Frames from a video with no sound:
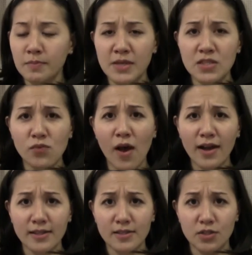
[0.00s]

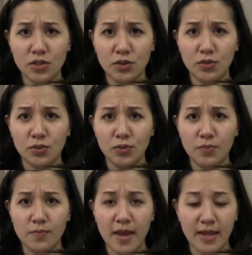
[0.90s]
beeswax
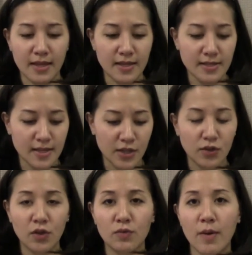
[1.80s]
to make this, and
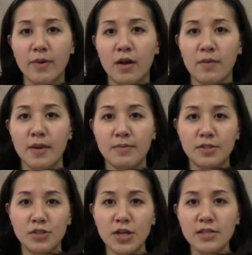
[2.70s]
you can rub it on
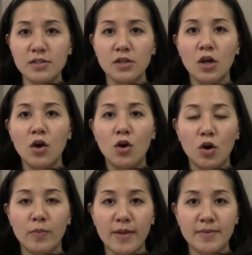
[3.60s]
baby's chest
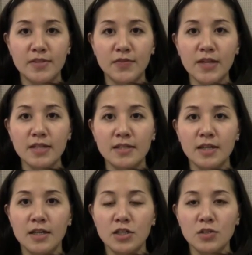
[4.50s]
or baby's feet.
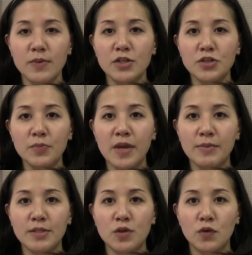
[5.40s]
Just make sure
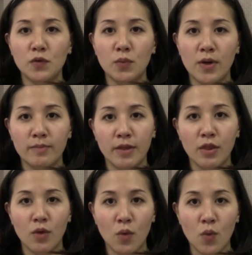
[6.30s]
baby's over 1
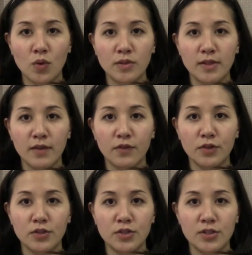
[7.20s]
month old if
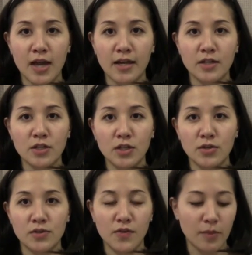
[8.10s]
you're deciding to
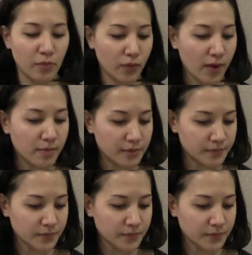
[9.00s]
use a vapor rub.